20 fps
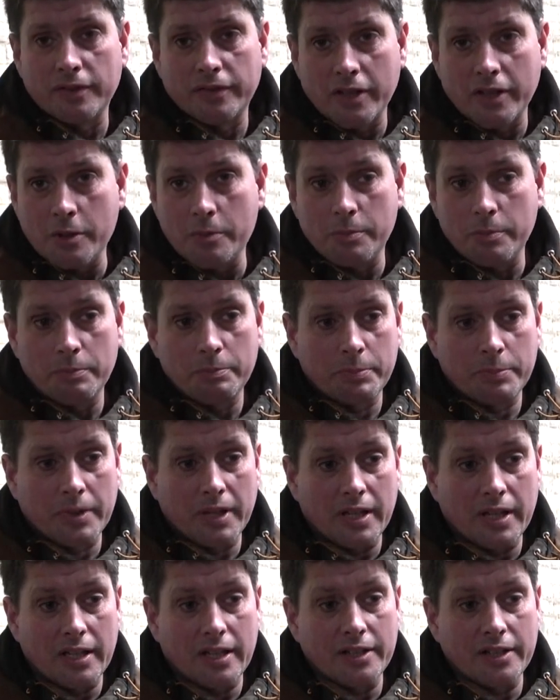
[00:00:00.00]
I hope
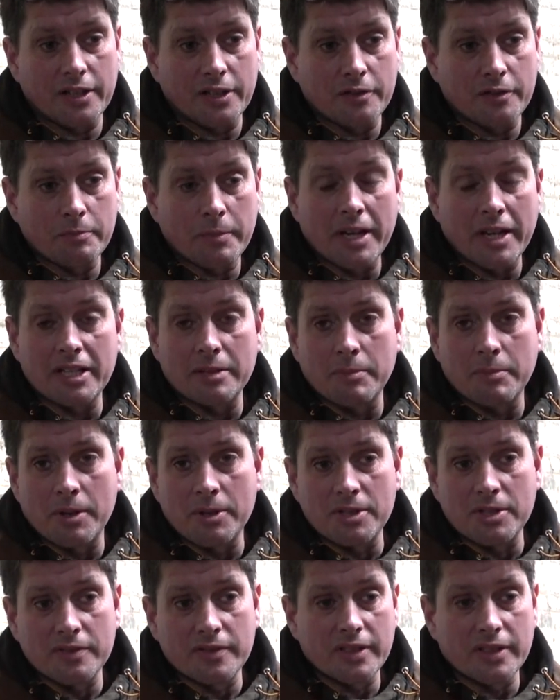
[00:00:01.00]
that you've made the
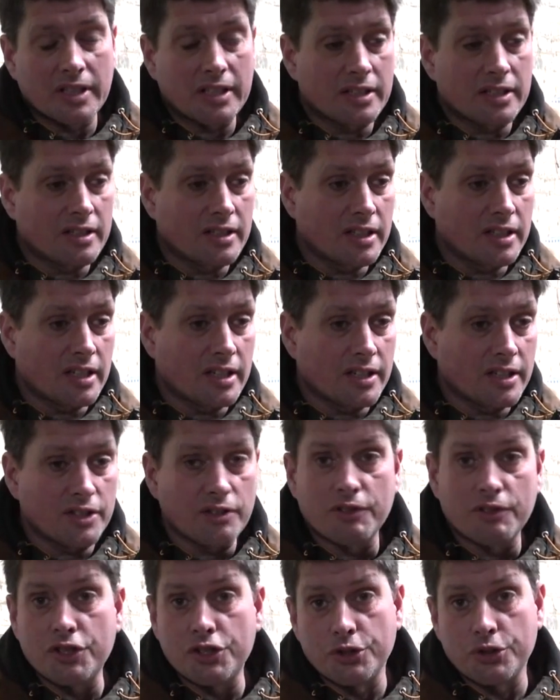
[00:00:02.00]
most of it and that
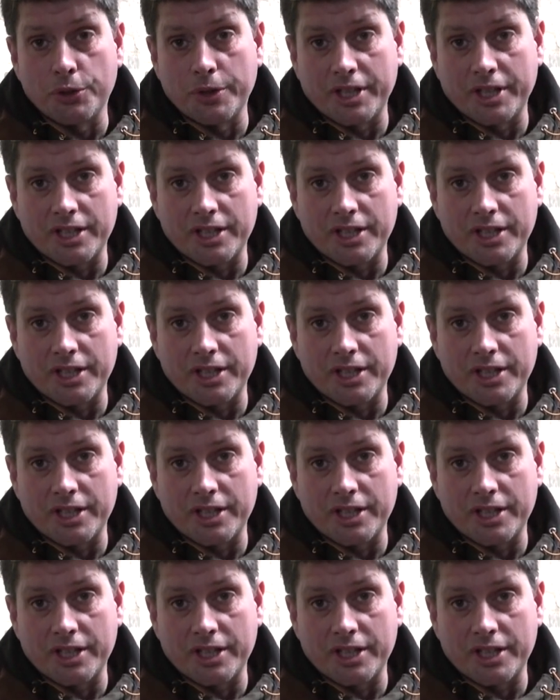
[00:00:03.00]
you're enjoying